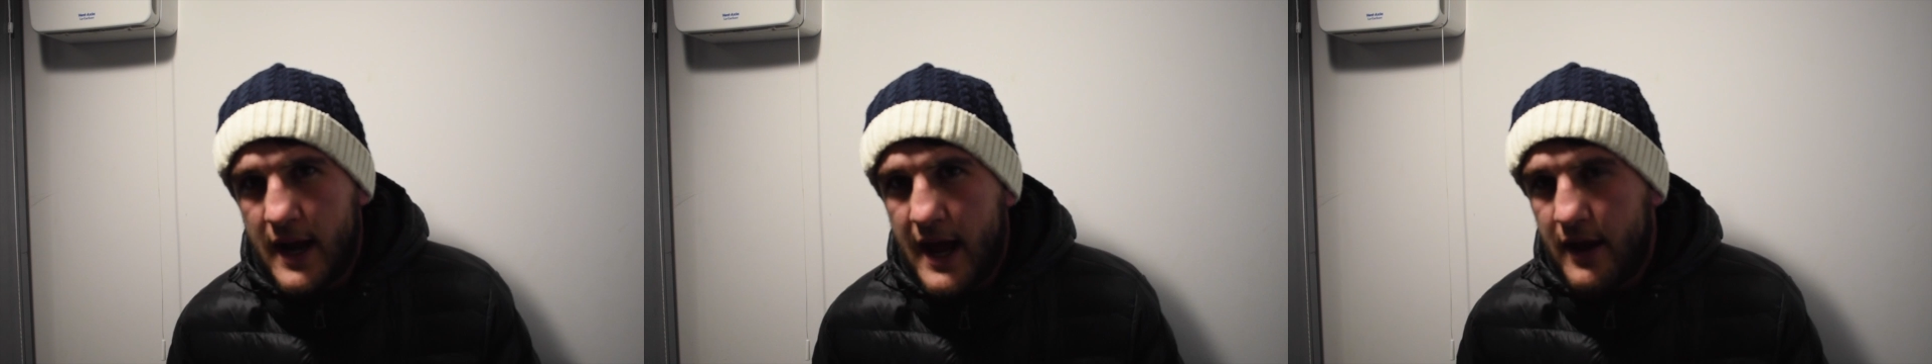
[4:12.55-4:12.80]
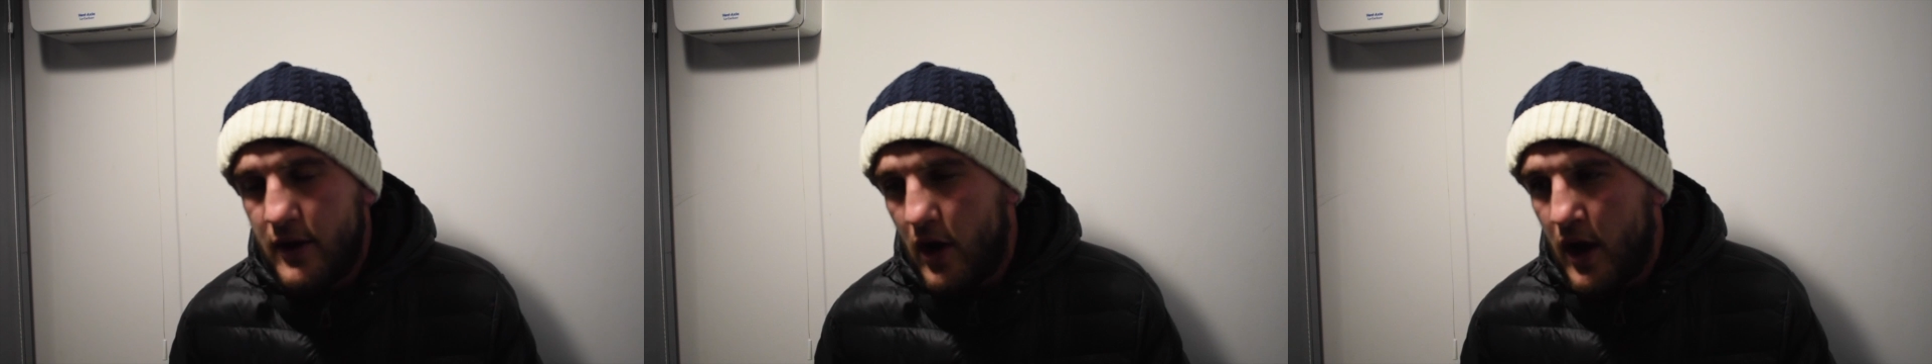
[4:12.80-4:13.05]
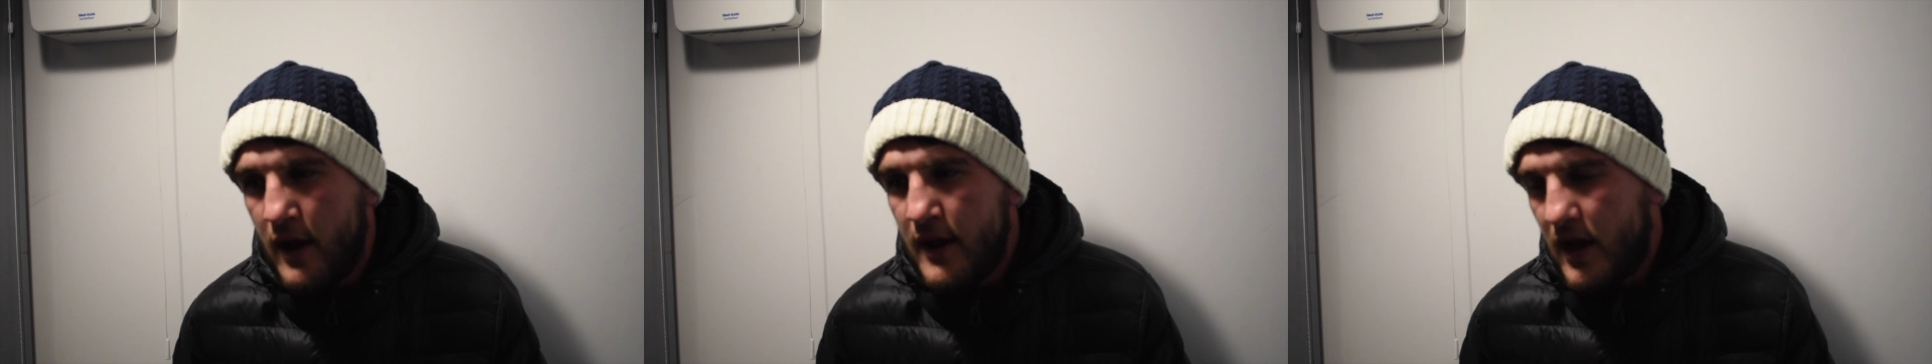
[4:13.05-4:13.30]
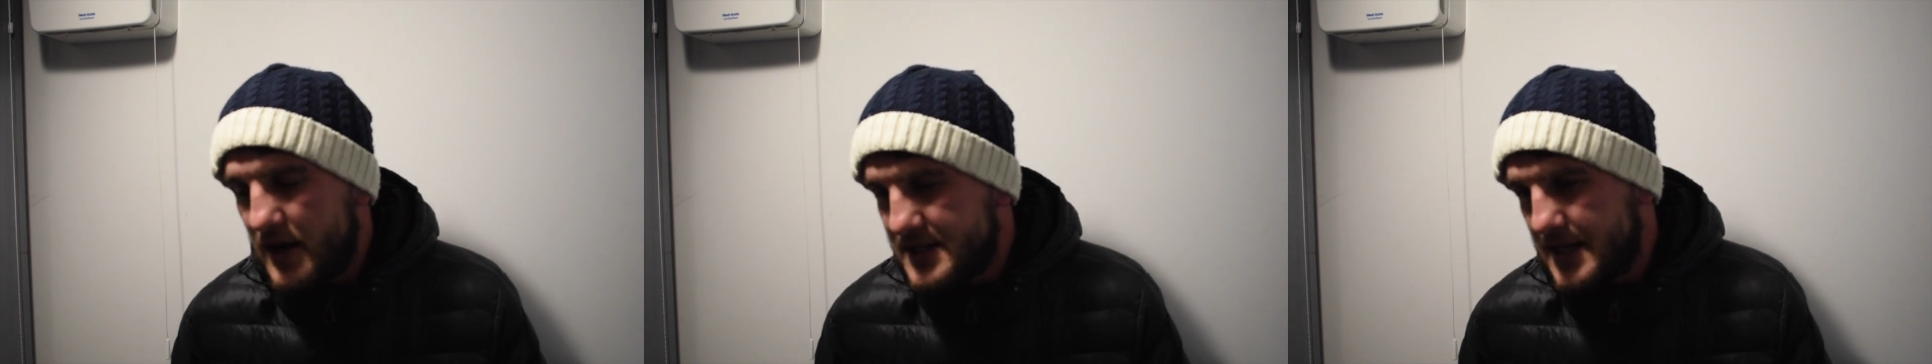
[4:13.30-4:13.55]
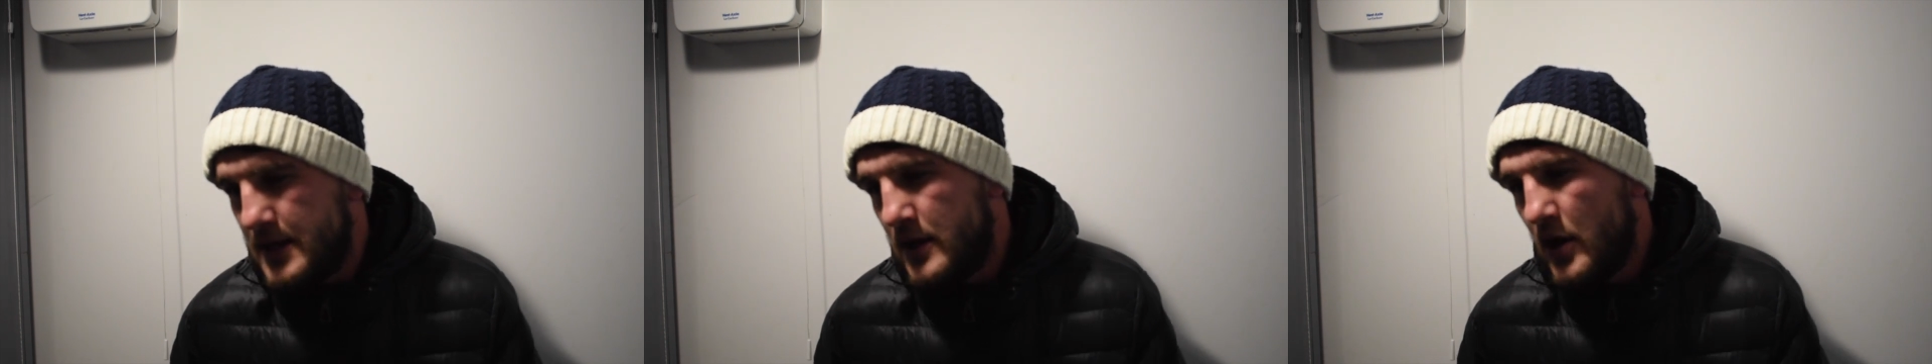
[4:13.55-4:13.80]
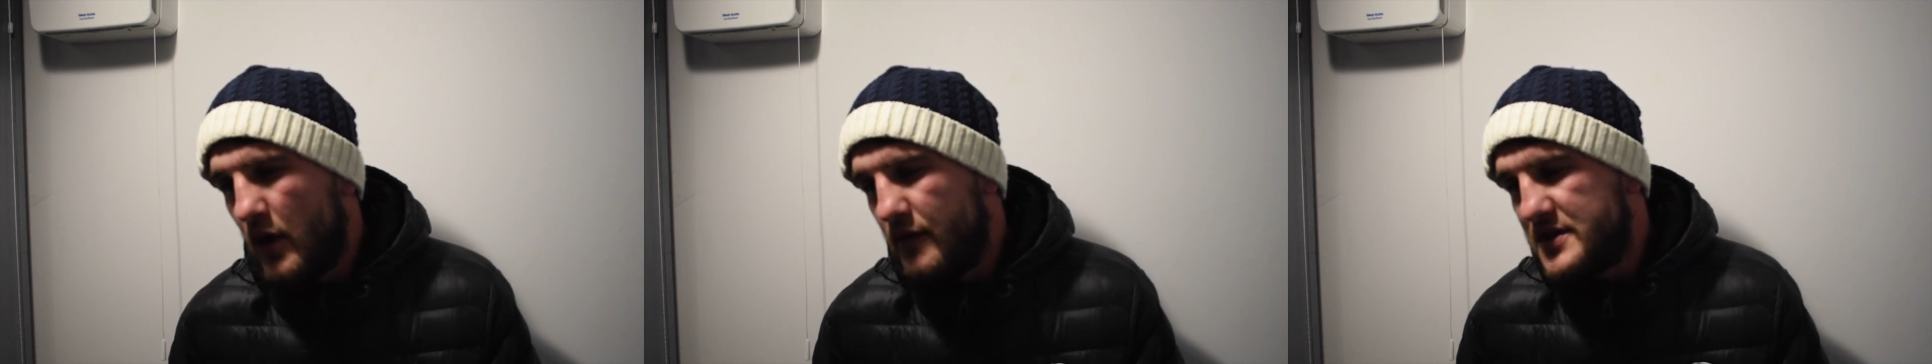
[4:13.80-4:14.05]
and I've seen
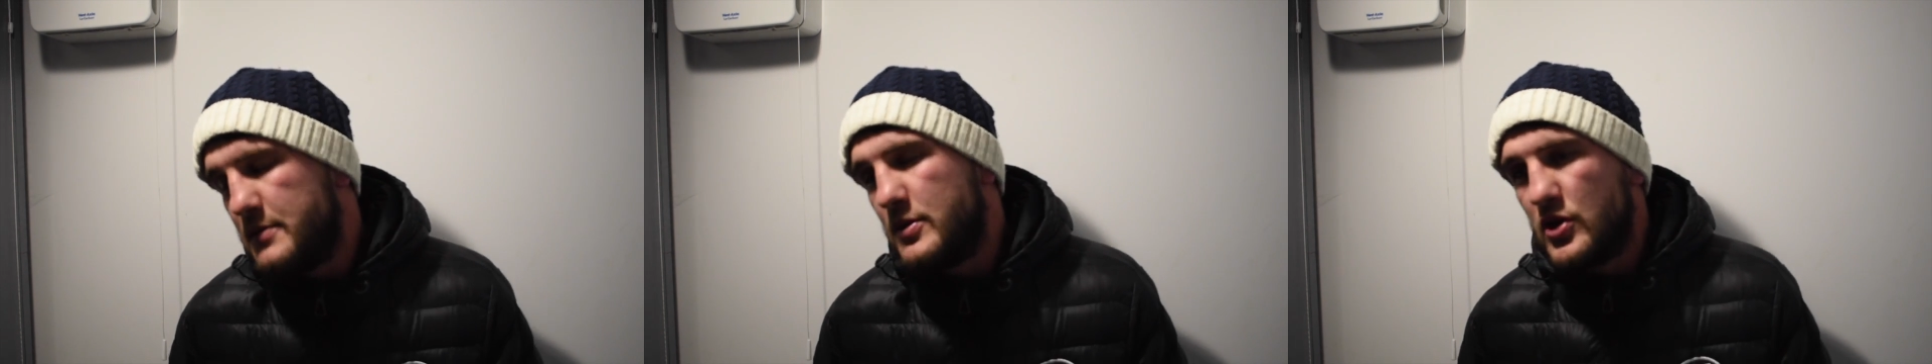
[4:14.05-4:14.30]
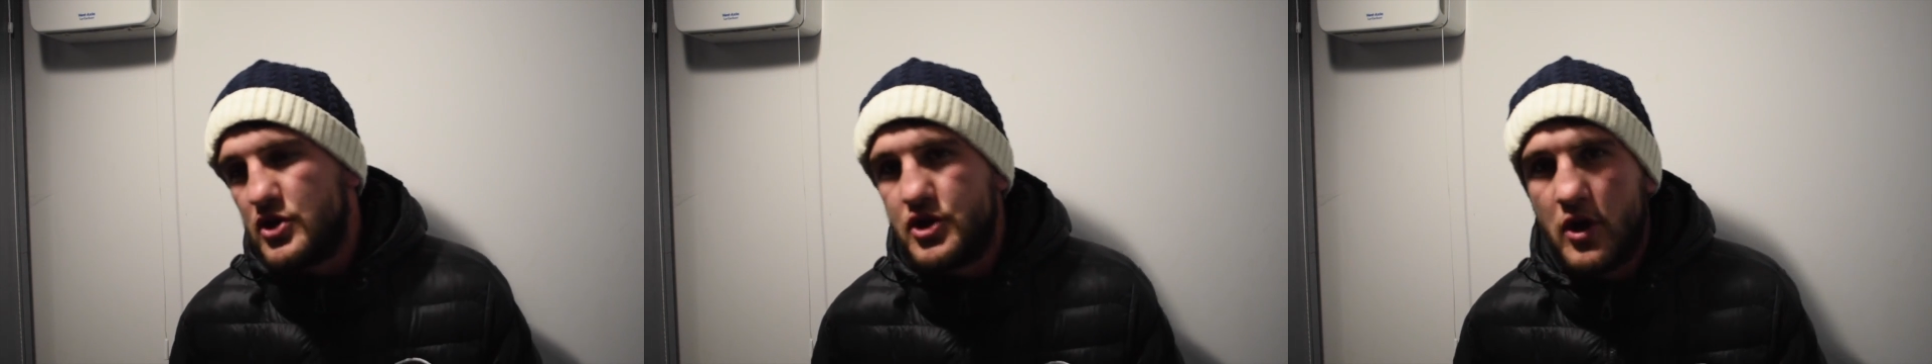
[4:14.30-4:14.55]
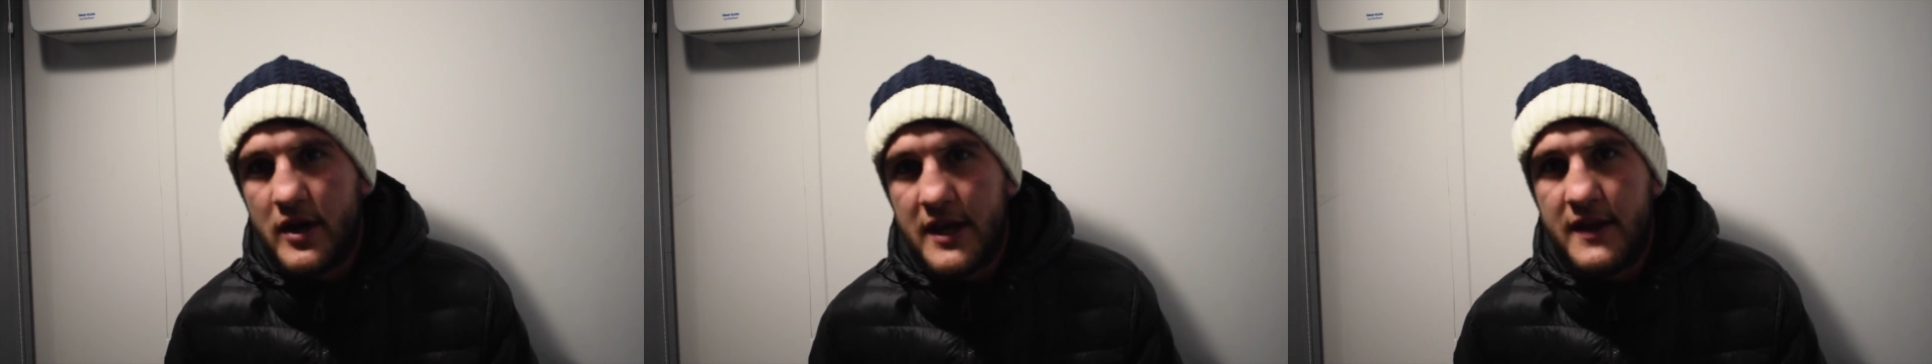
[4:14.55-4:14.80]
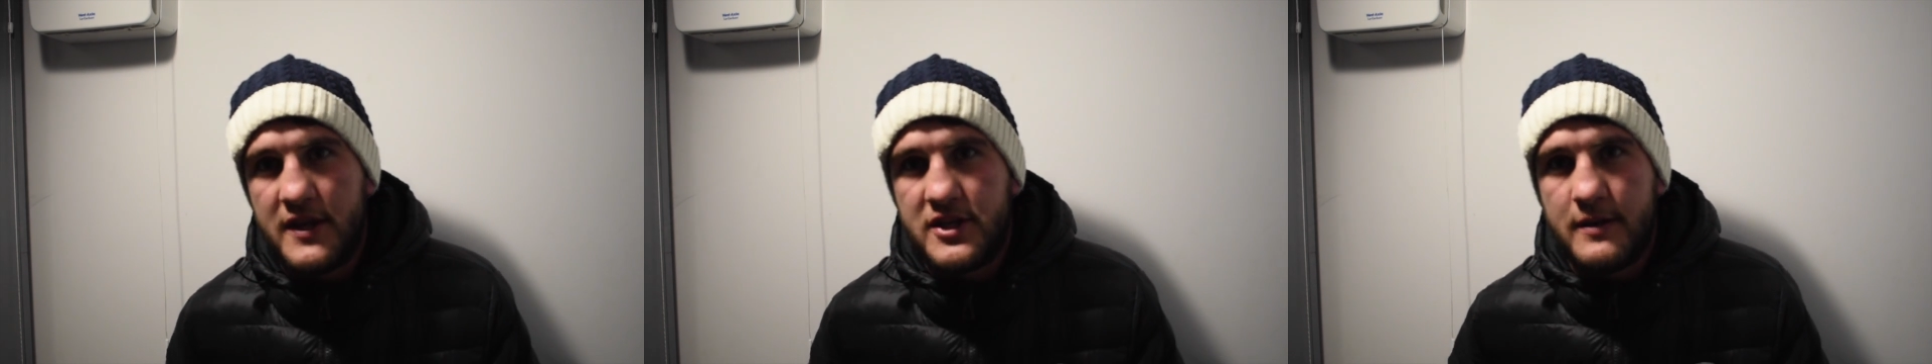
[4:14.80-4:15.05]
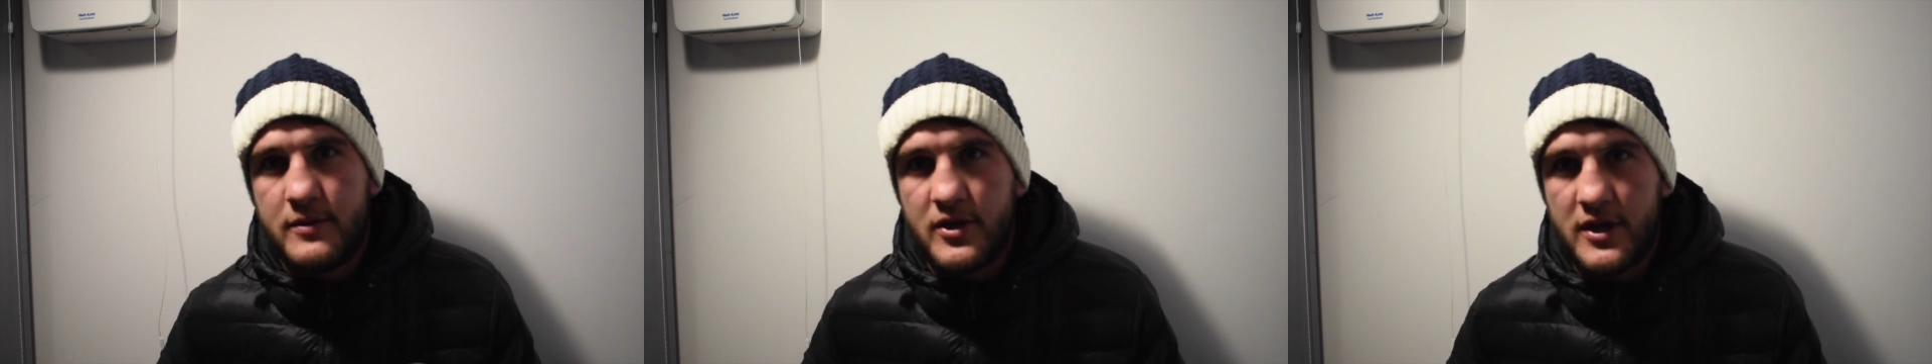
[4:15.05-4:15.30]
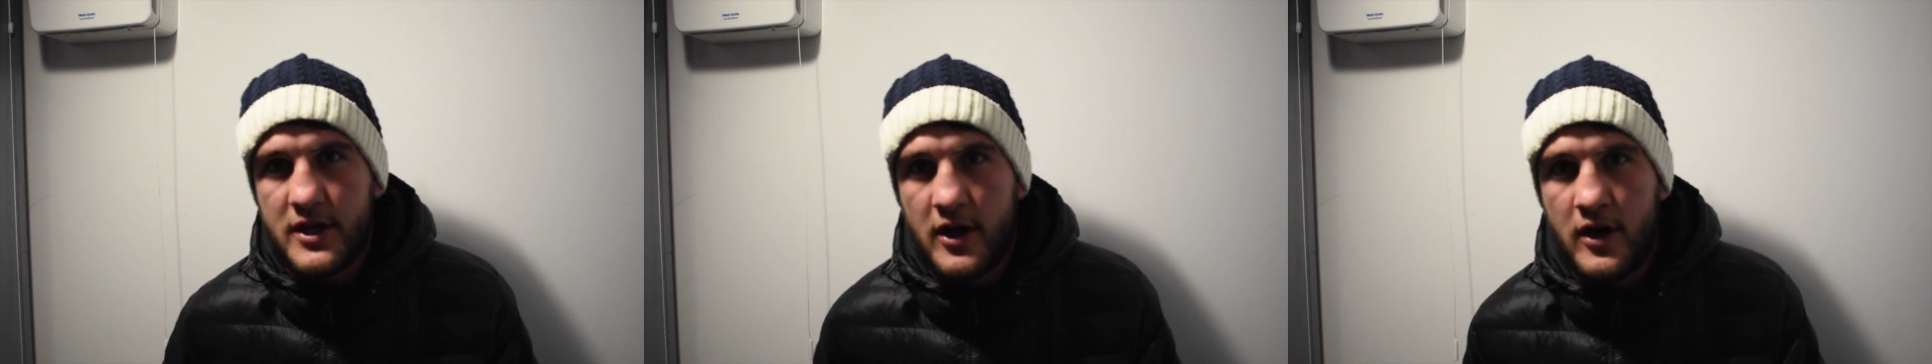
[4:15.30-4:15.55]
obviously we've got Johnny in the gym,
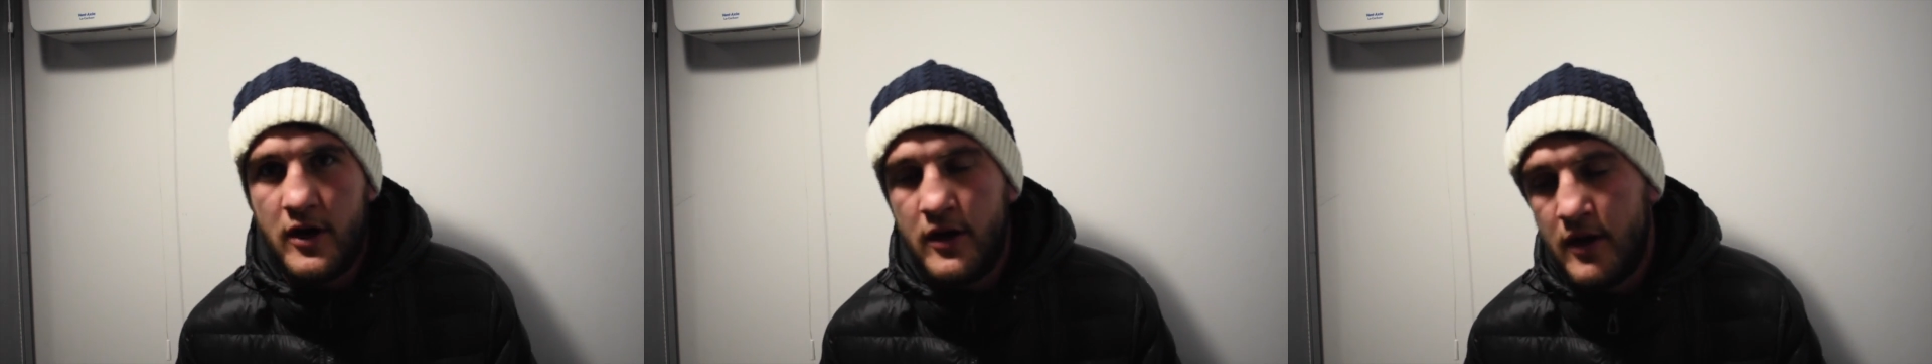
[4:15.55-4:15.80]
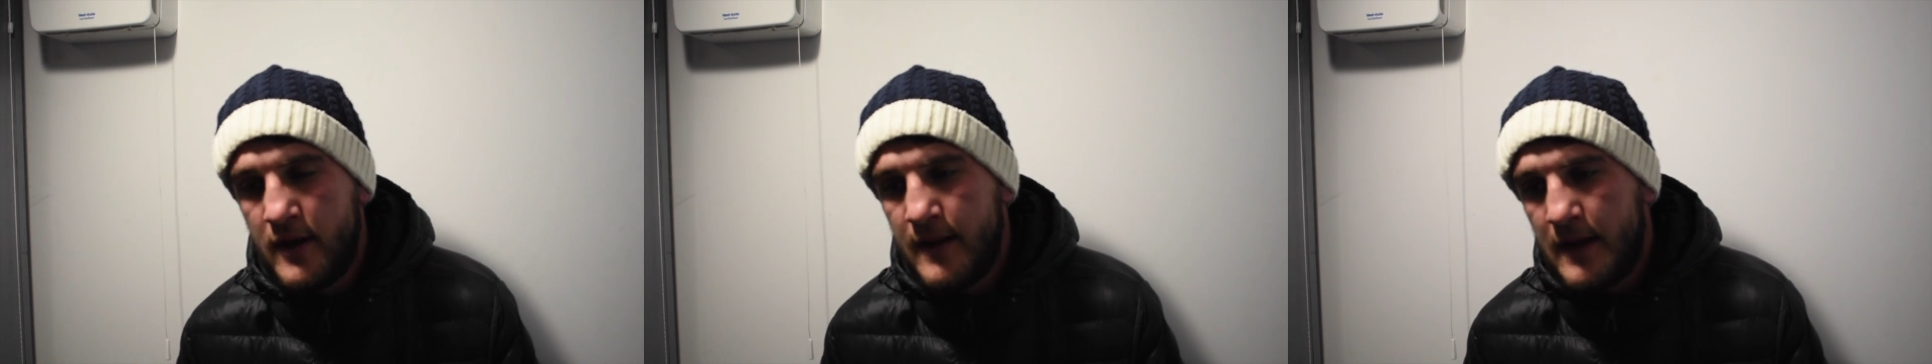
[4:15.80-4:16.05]
Johnny Garton.